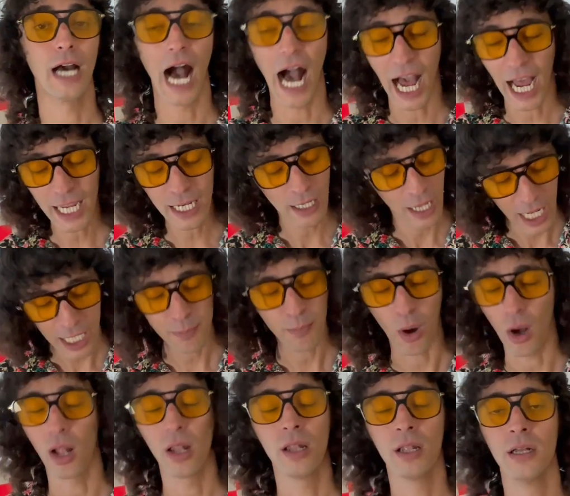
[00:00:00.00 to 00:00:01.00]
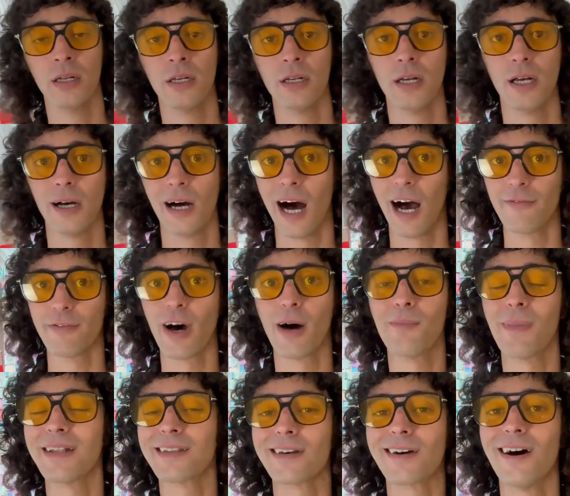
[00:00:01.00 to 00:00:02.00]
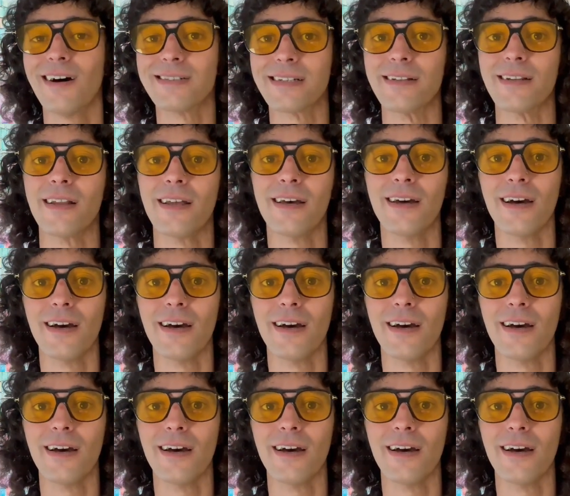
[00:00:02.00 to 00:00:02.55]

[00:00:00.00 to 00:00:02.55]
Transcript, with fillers: I like Paul. I've not met the cousin.